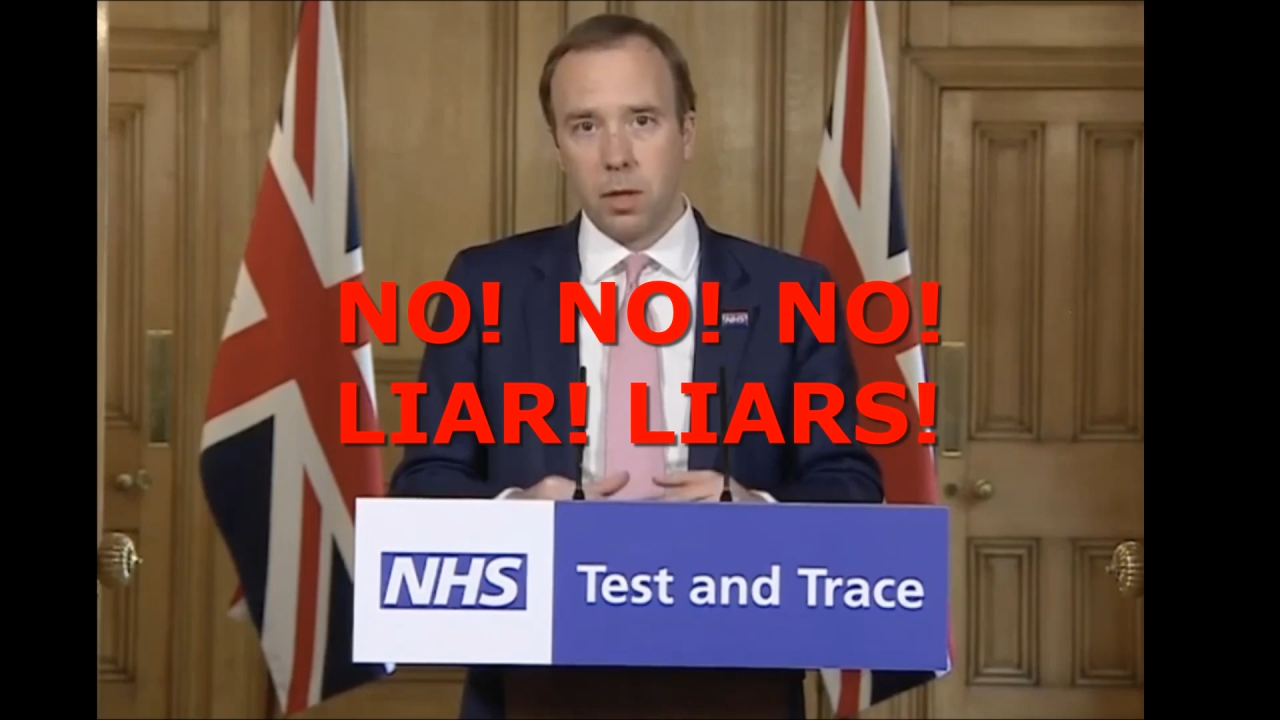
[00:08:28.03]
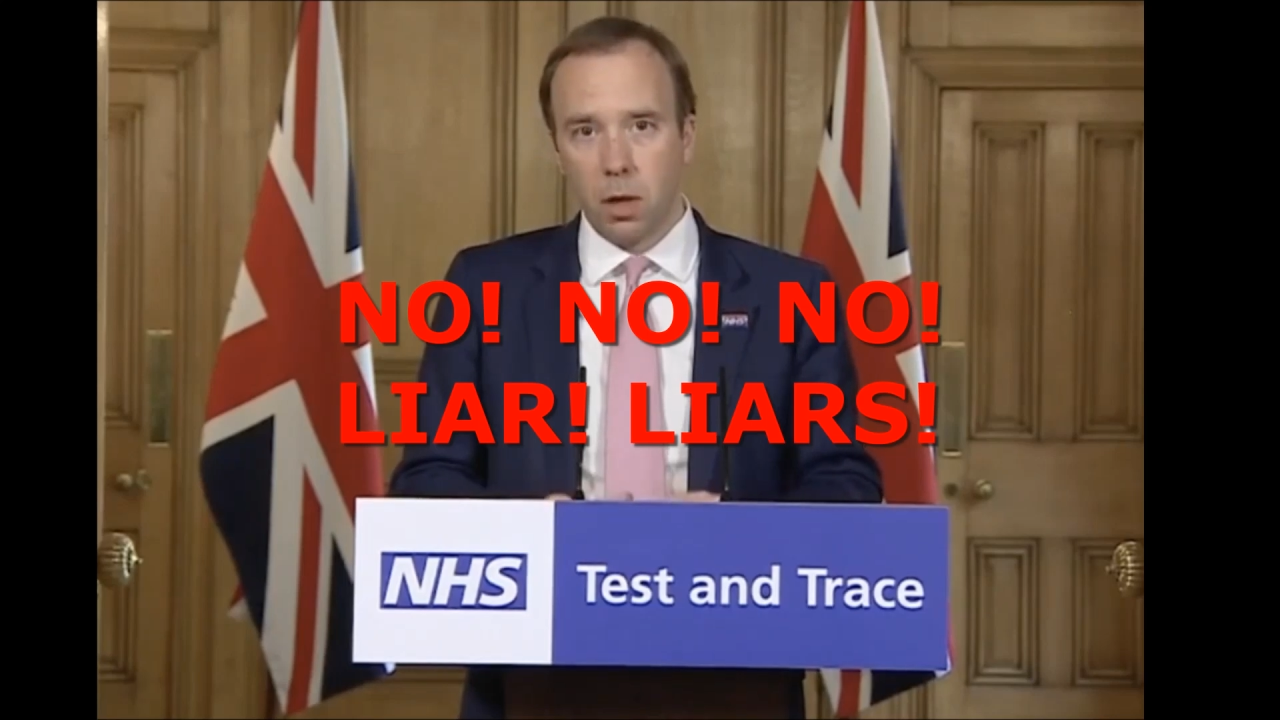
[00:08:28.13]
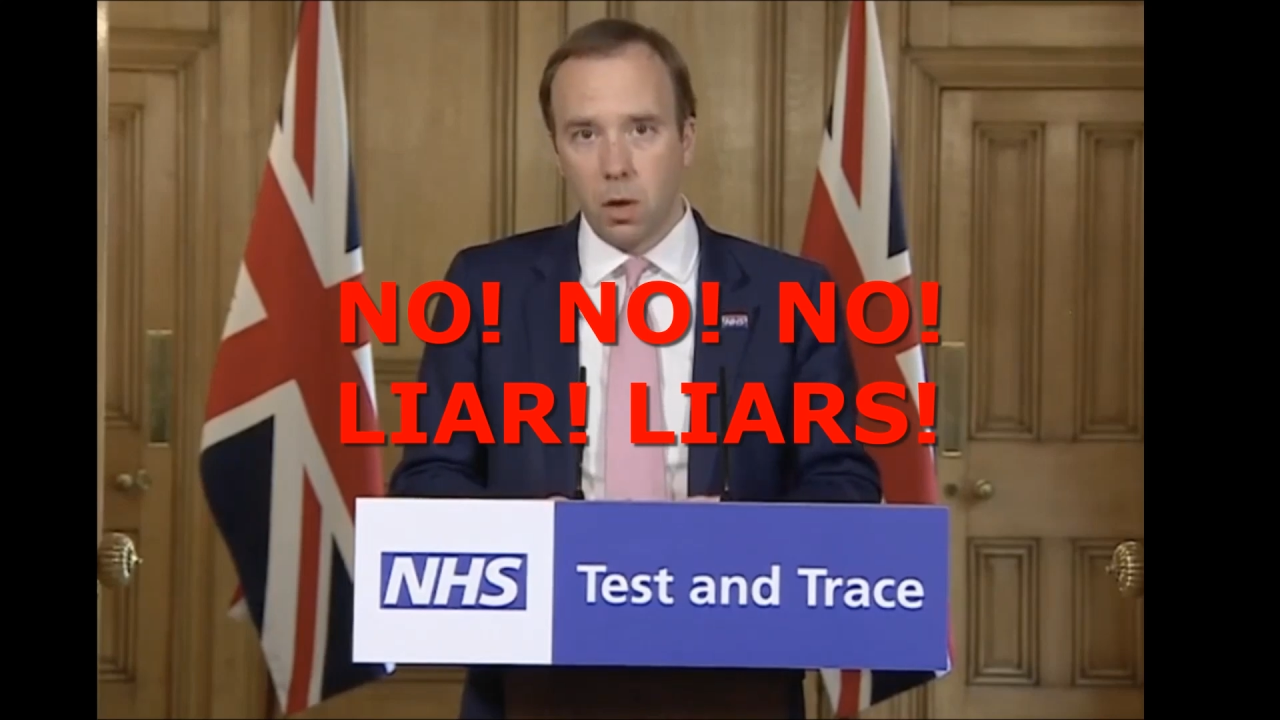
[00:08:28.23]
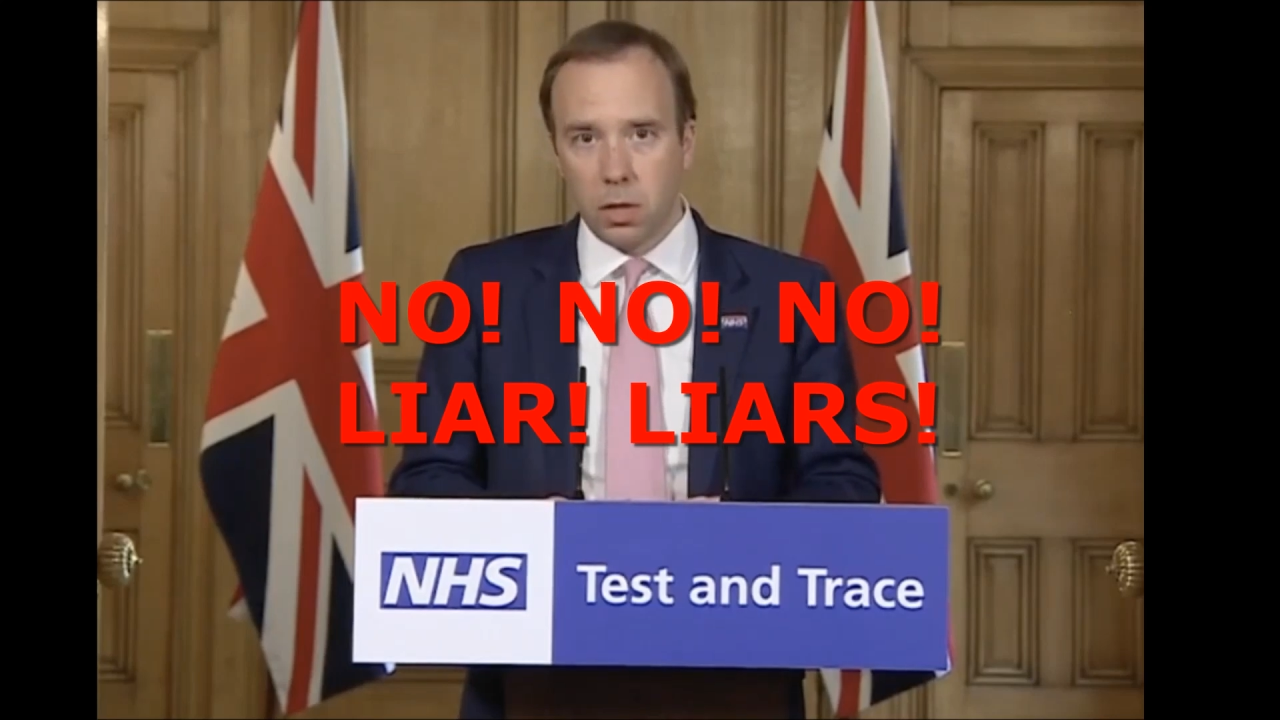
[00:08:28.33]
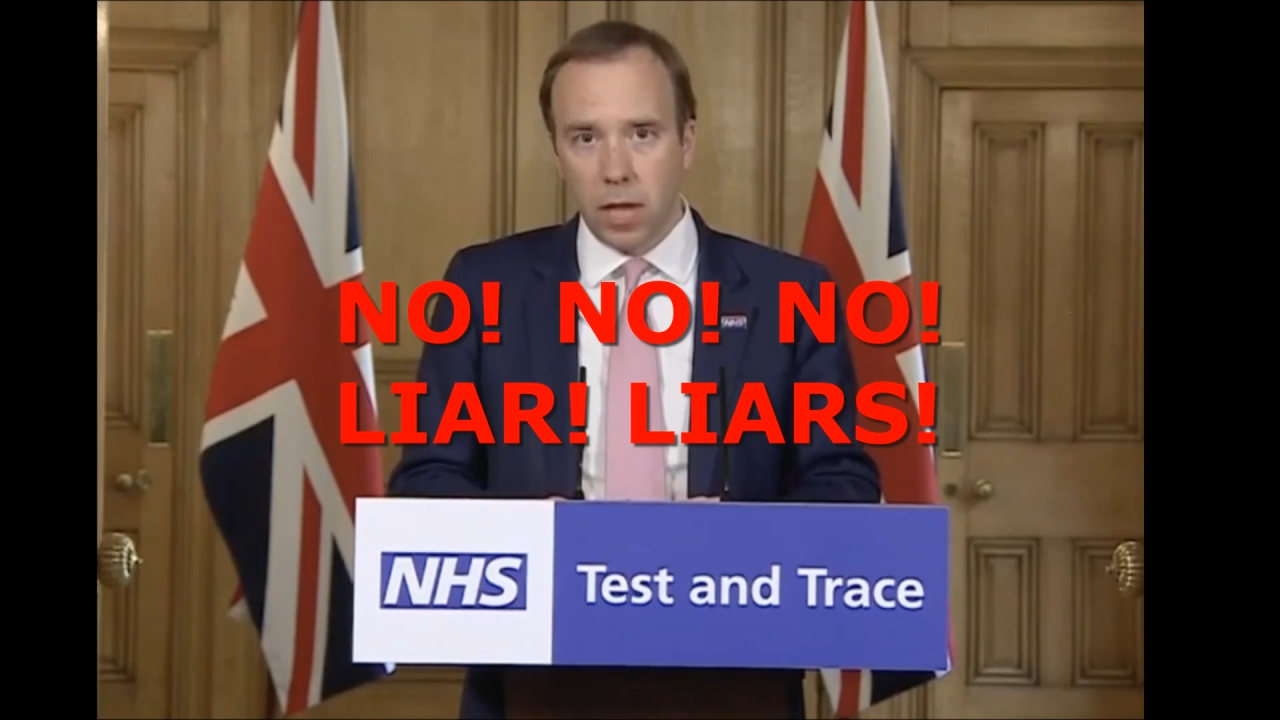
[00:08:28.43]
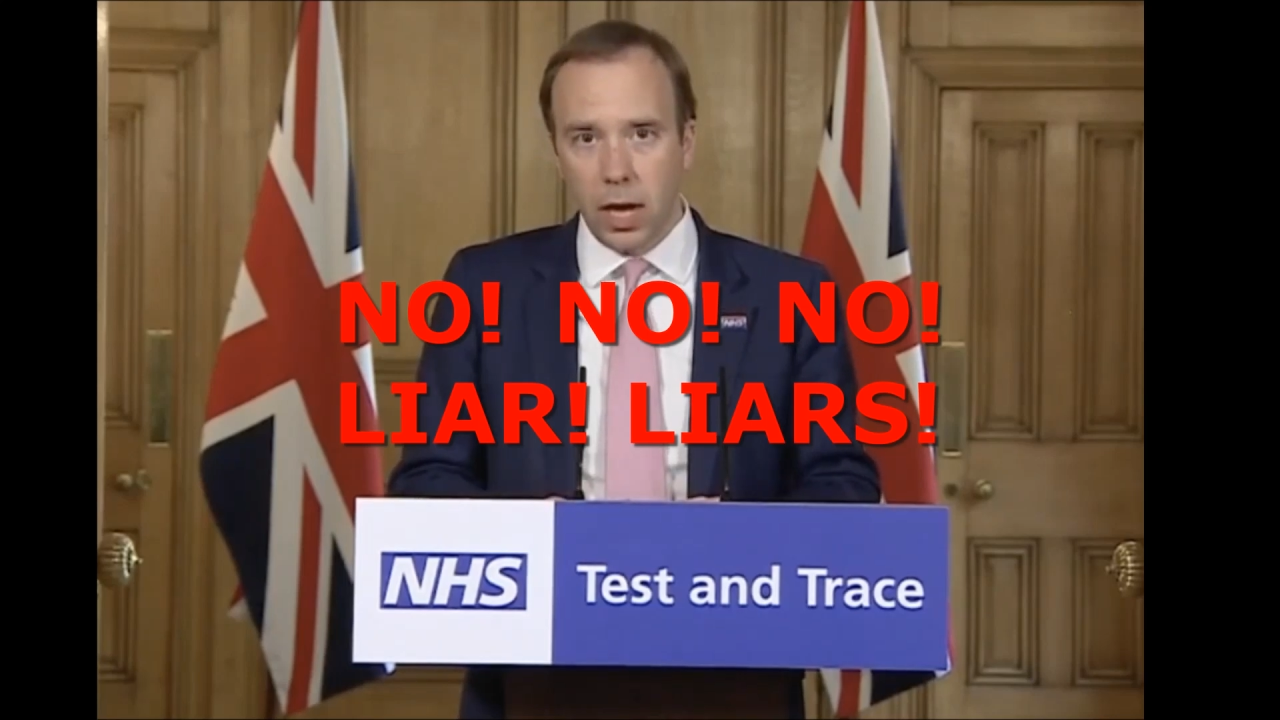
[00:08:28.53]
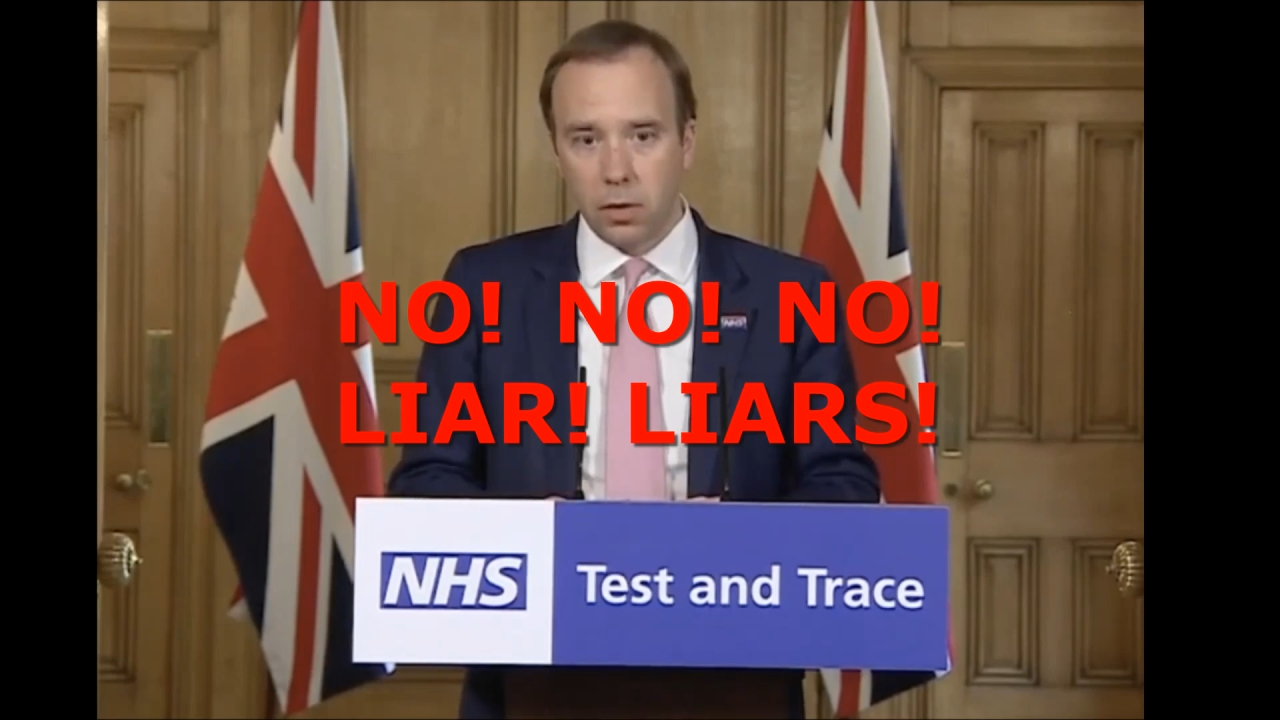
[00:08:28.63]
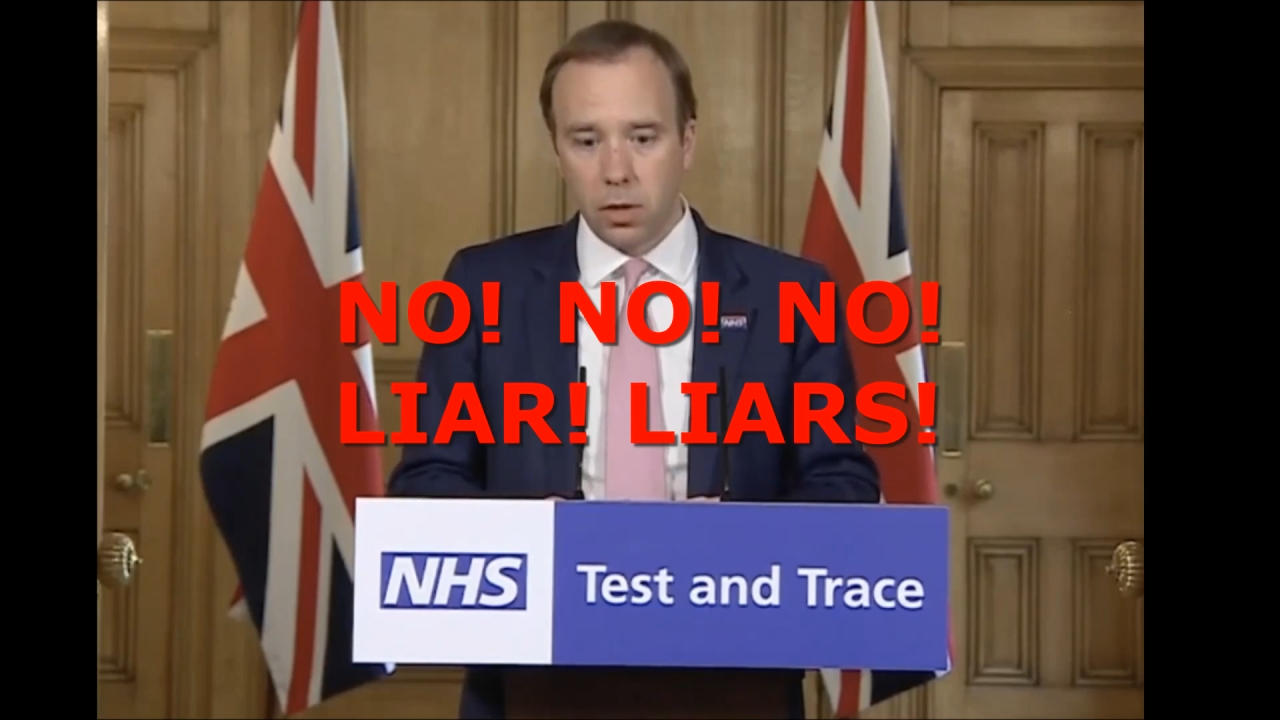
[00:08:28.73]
lockdown.